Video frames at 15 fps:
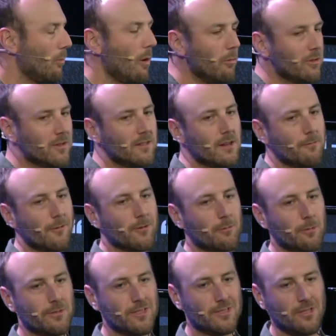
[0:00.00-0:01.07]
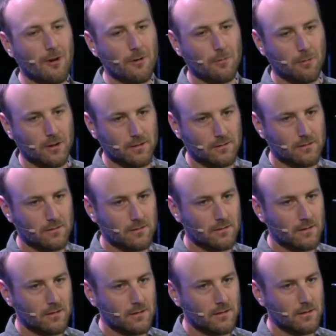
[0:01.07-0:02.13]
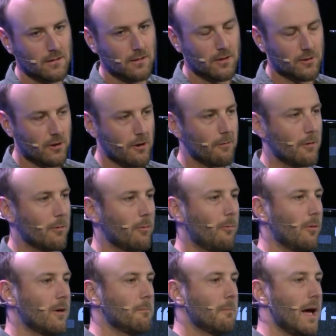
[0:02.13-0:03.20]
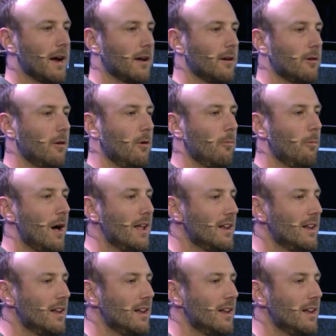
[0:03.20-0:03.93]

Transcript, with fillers: But what was the difference with the third one? The servant with one bag of gold.